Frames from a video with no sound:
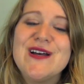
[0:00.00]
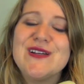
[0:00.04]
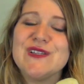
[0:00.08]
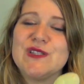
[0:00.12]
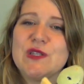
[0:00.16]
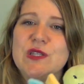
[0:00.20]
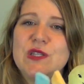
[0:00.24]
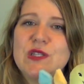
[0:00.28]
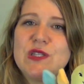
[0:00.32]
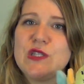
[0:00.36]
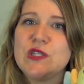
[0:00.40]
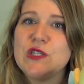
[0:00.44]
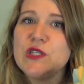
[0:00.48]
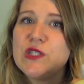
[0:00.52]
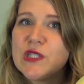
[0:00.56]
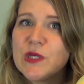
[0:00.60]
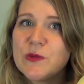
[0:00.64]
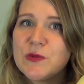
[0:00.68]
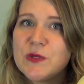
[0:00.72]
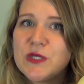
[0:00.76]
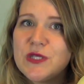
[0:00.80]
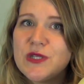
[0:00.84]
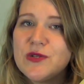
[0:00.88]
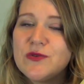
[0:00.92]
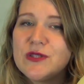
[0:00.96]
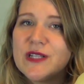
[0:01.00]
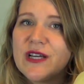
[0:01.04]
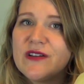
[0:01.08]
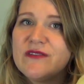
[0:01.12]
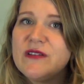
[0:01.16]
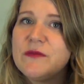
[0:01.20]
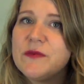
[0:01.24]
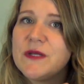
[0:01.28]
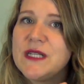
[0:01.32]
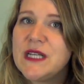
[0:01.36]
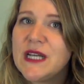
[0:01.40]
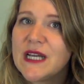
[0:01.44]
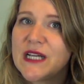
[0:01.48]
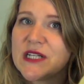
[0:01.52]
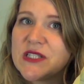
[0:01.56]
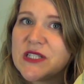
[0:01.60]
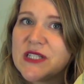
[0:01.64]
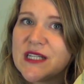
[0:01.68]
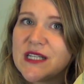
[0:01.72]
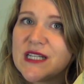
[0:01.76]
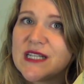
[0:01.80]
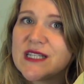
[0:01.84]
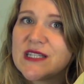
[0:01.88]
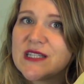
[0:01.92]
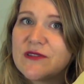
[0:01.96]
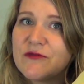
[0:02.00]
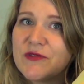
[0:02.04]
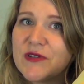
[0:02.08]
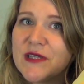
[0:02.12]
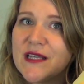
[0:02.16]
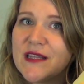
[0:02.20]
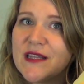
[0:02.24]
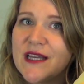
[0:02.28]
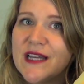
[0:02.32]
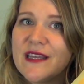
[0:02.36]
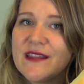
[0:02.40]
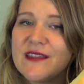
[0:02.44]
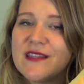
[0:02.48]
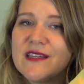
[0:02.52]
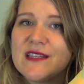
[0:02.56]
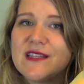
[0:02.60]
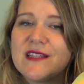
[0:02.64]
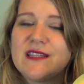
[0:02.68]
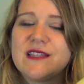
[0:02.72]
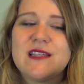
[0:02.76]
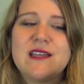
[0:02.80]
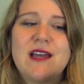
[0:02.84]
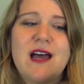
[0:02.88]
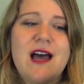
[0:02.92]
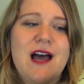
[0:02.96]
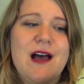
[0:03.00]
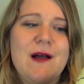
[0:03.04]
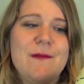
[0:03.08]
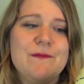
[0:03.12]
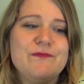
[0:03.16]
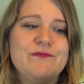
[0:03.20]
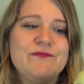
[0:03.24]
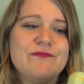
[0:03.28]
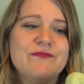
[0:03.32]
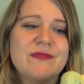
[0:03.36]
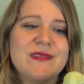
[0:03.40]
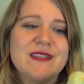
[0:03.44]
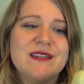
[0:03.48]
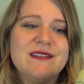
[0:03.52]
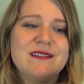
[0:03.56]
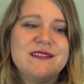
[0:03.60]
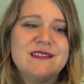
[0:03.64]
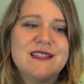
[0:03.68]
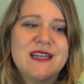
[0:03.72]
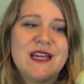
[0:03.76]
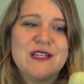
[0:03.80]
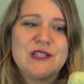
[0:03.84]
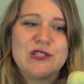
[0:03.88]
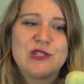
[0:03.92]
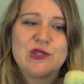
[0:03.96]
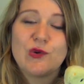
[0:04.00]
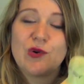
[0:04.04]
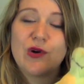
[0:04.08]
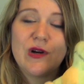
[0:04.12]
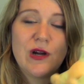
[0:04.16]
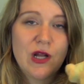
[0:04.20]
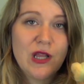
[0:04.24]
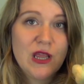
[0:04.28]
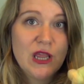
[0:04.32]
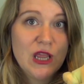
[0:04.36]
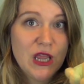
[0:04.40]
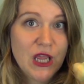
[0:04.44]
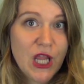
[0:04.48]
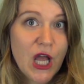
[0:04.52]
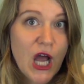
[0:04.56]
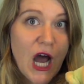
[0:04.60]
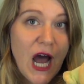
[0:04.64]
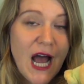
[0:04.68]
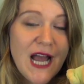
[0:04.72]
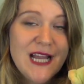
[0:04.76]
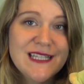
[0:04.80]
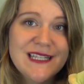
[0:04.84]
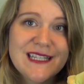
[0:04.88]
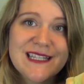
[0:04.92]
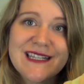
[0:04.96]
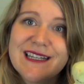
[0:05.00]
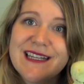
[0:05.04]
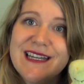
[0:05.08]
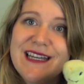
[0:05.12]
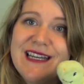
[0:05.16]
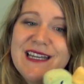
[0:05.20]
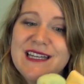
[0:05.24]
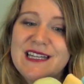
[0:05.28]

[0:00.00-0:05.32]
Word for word: So this is a substitute lovey, but he actually does really like this um, dinosaur a lot.